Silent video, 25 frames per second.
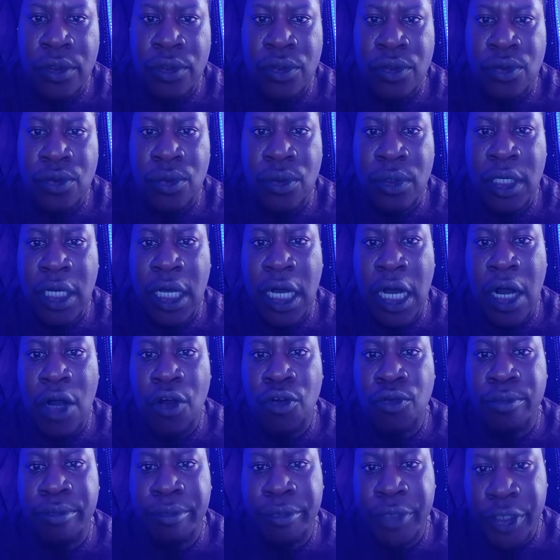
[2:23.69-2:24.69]
to
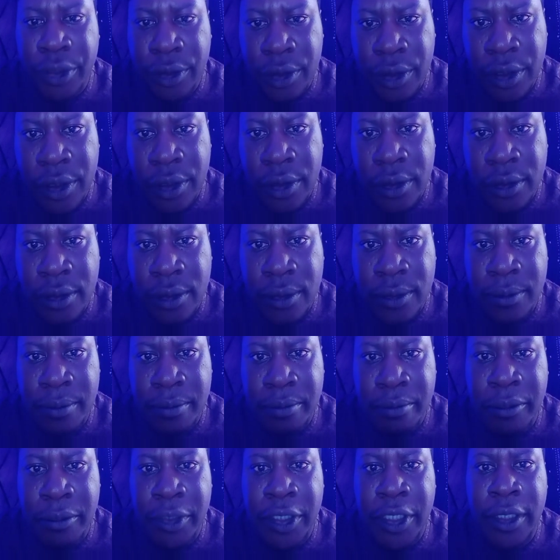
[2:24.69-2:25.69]
cow milk
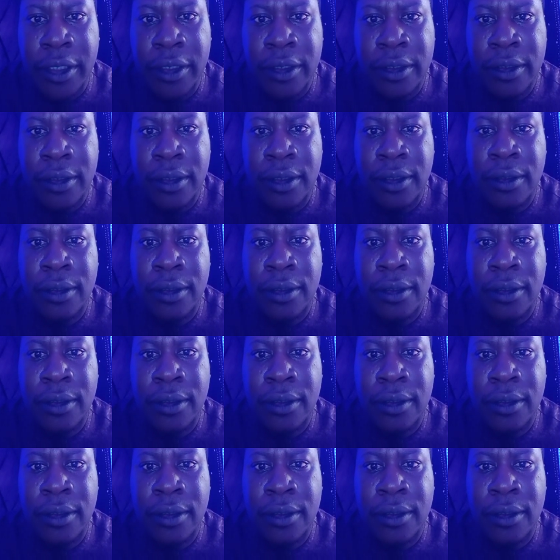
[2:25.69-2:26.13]
may